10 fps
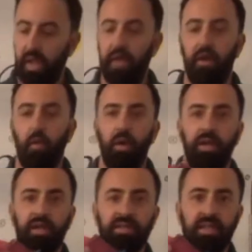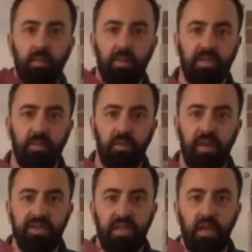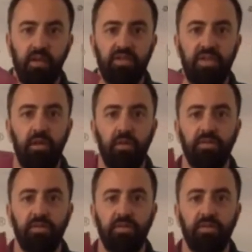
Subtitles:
I don't know, well, you can see them, but some crazy colors too.